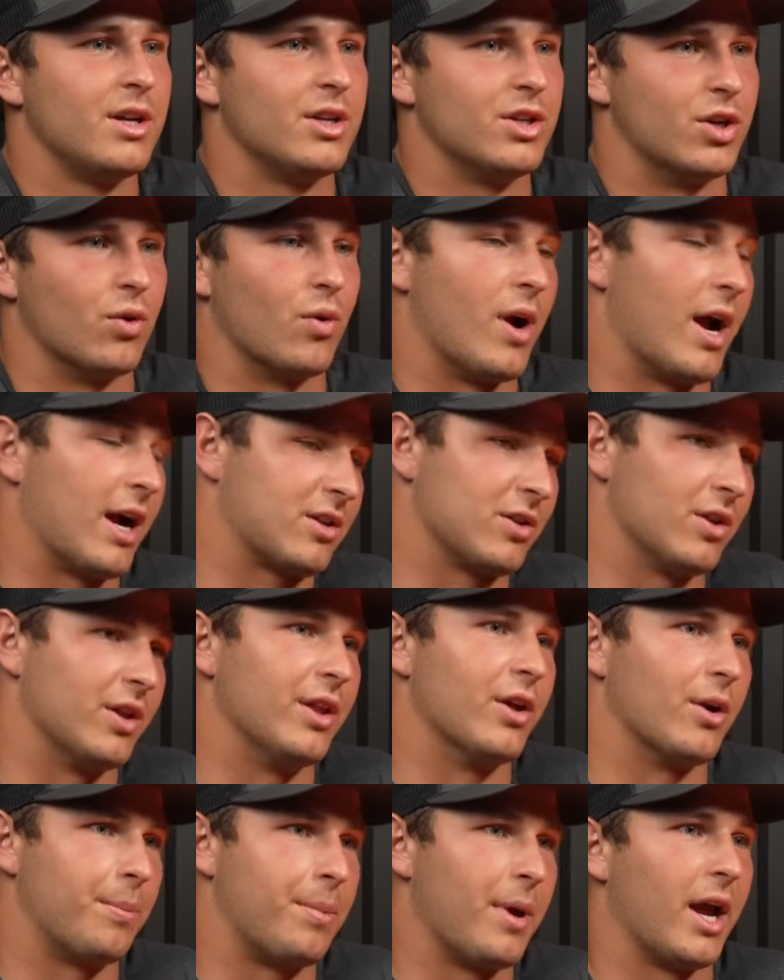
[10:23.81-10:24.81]
directly
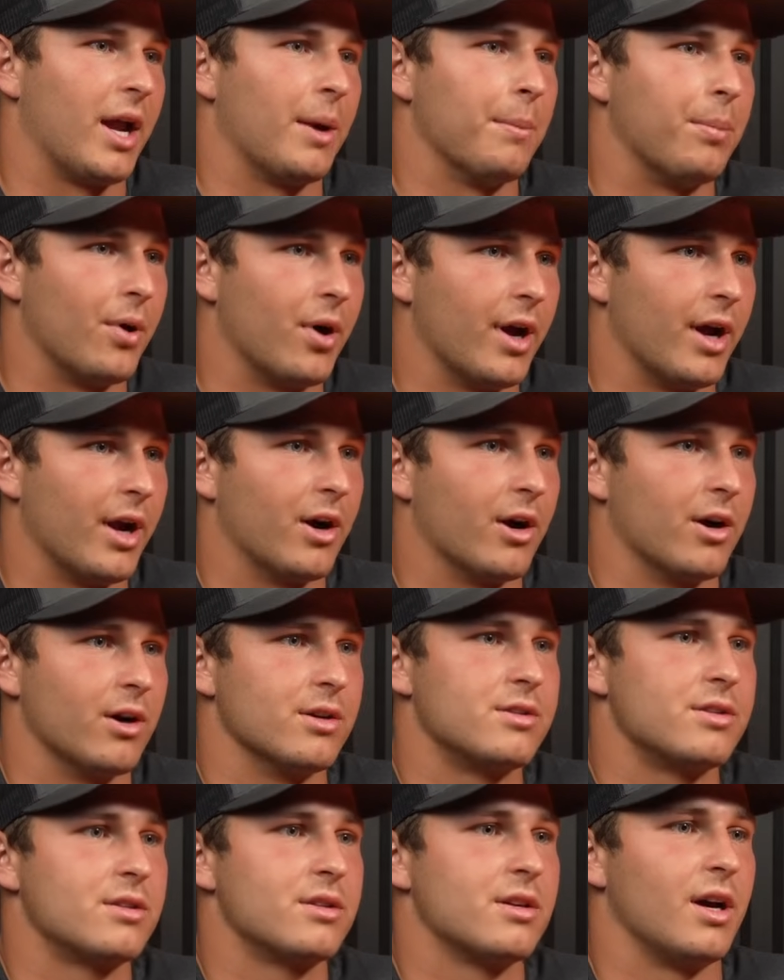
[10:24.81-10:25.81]
they're paying
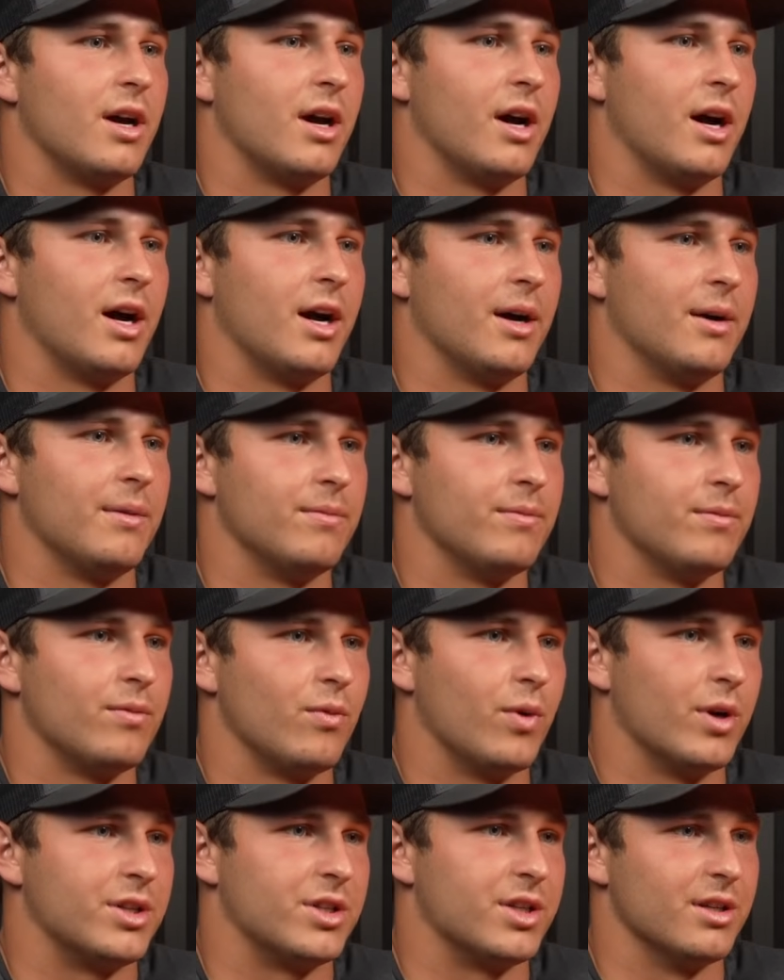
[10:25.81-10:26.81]
players,
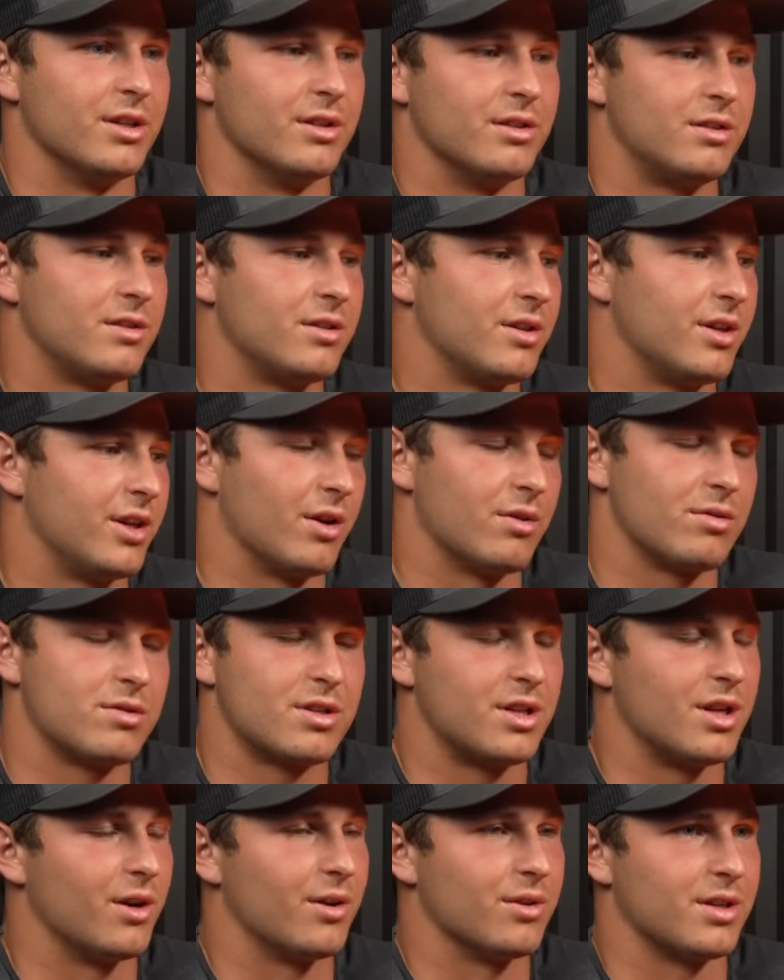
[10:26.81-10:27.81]
which is,
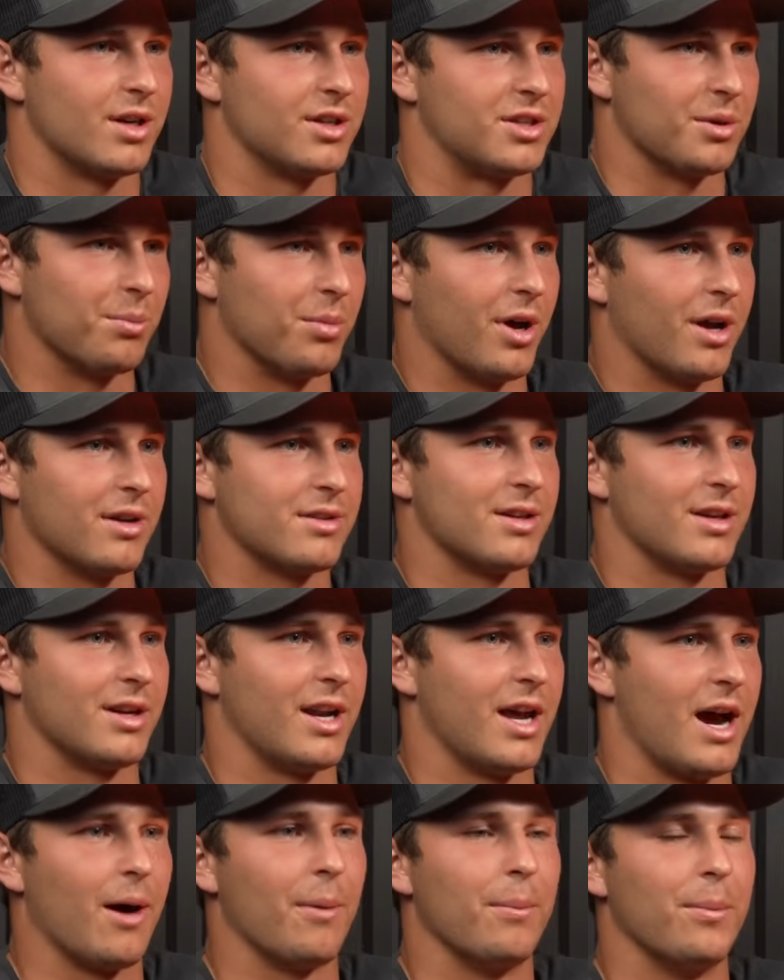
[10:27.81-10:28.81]
still such a blessing
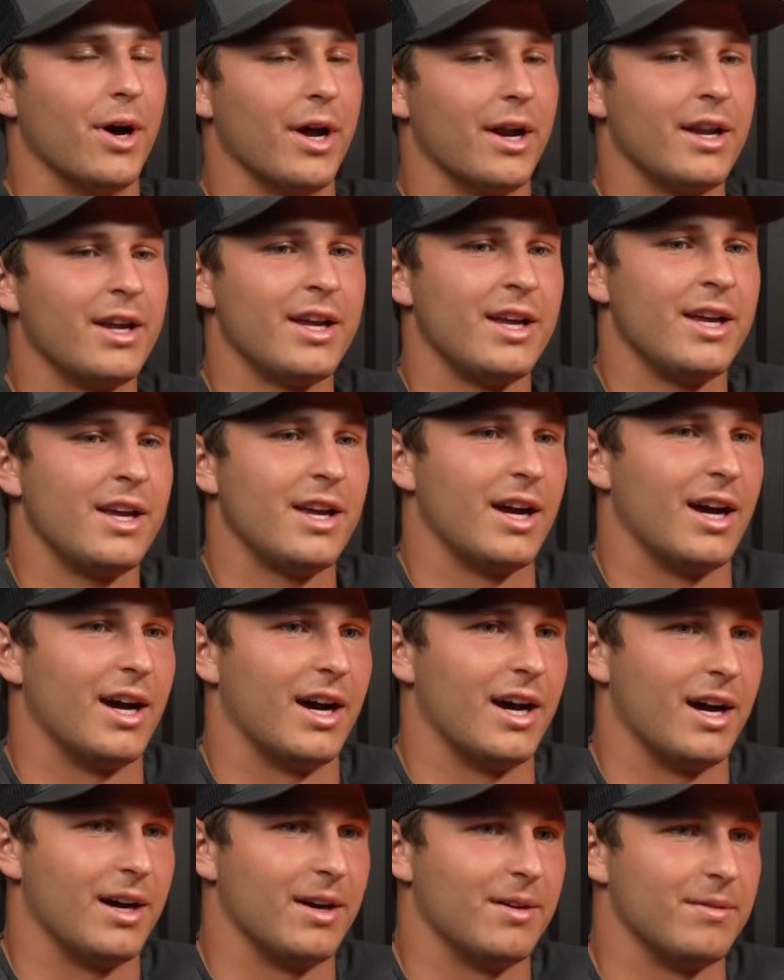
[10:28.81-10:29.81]
now. But
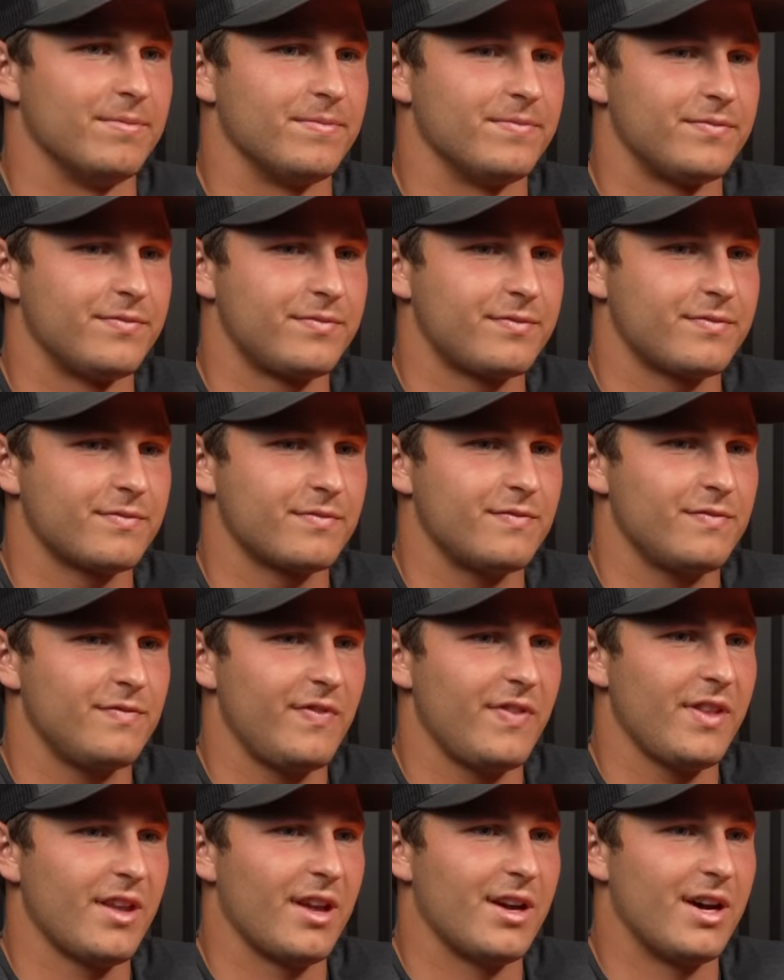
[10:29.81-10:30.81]

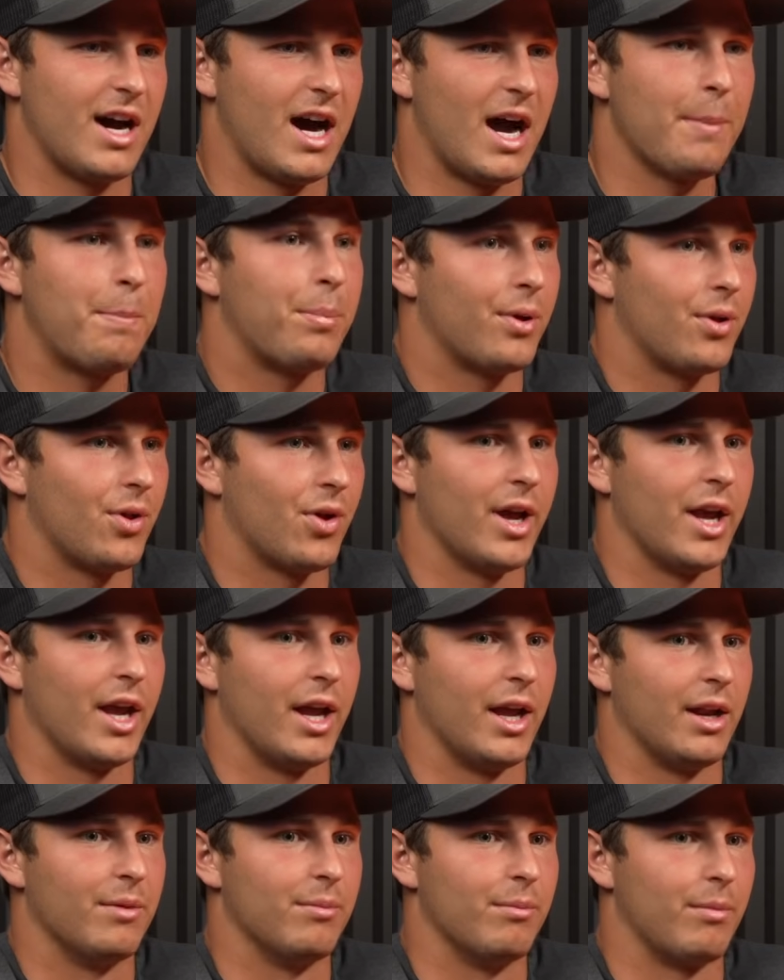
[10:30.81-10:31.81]
I
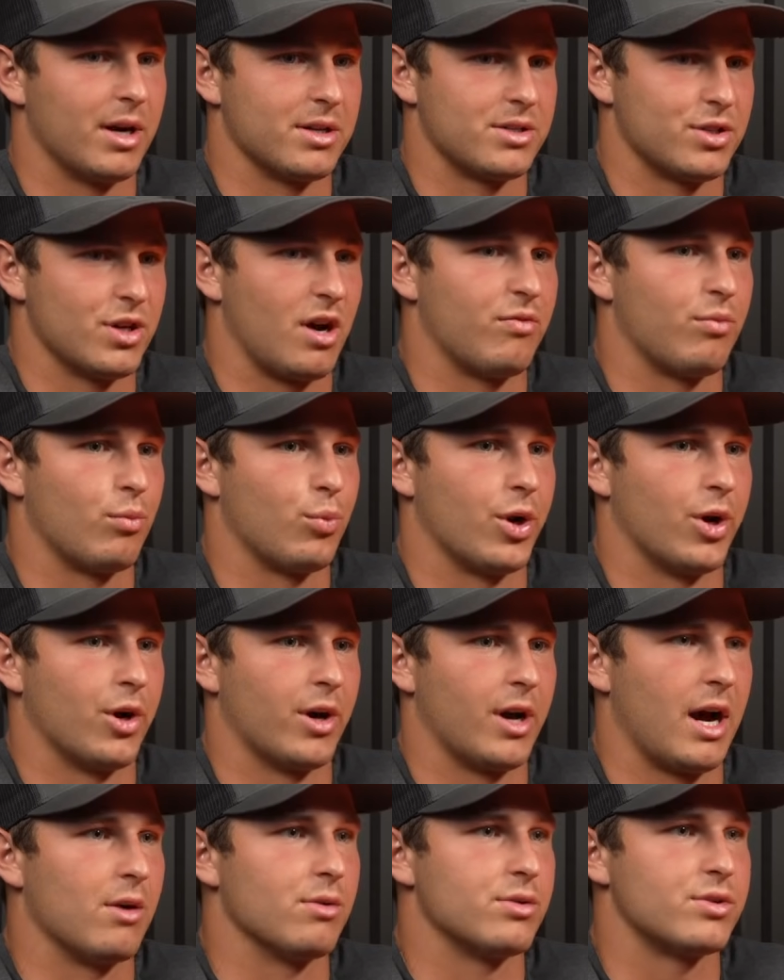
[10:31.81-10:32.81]
played my sophomore year
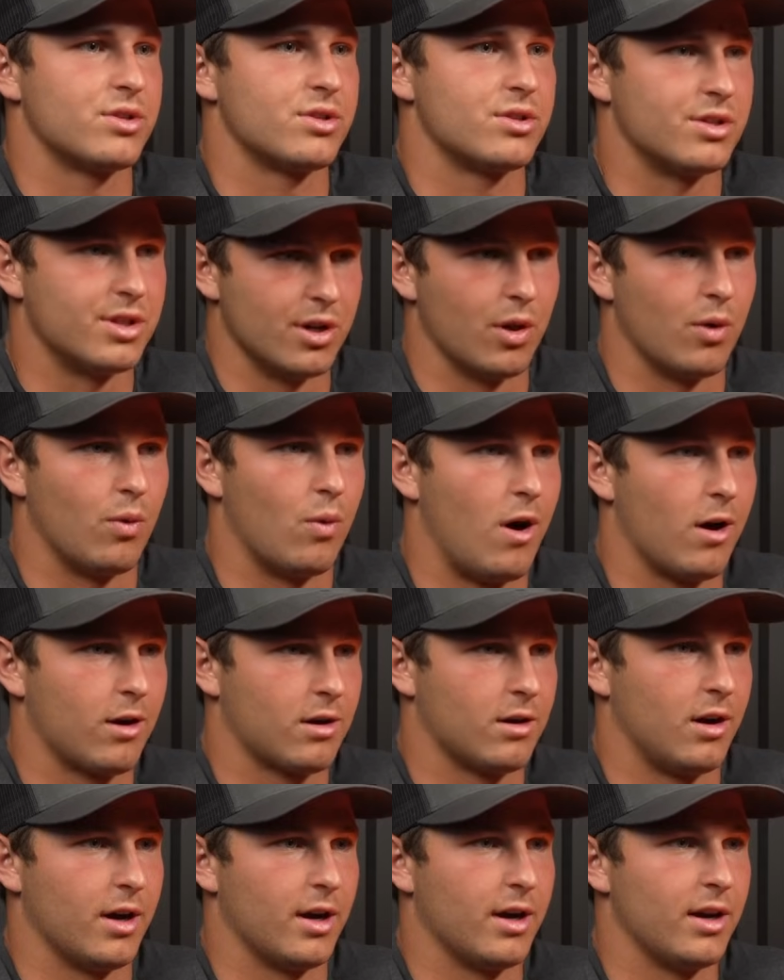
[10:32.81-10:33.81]
and I was still a
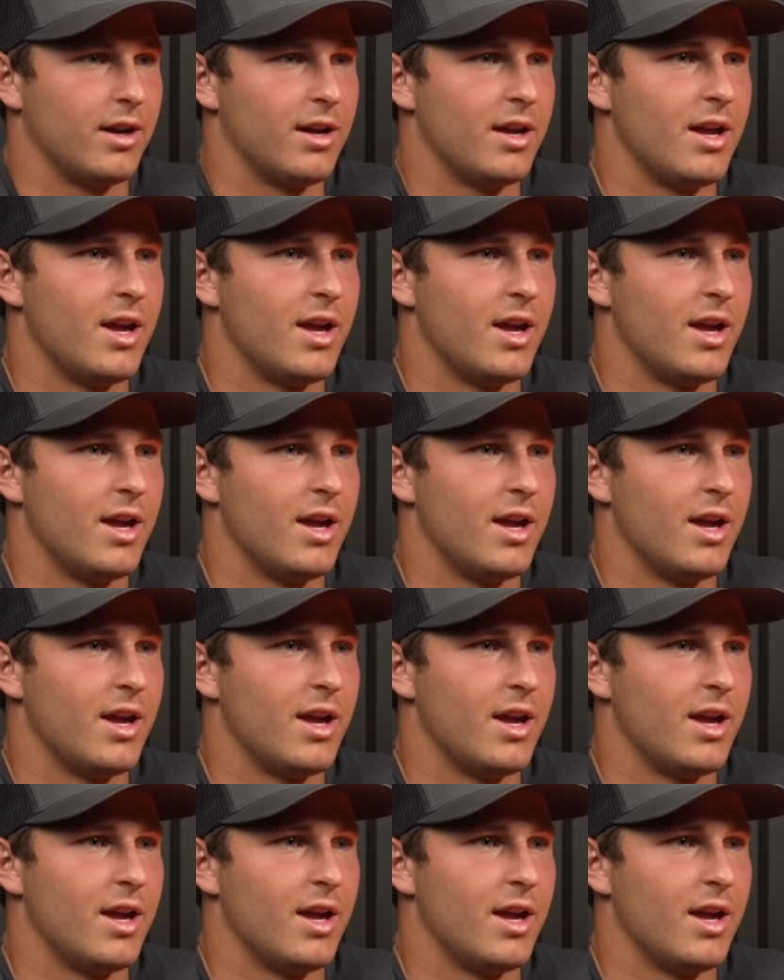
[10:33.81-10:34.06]
walk-on.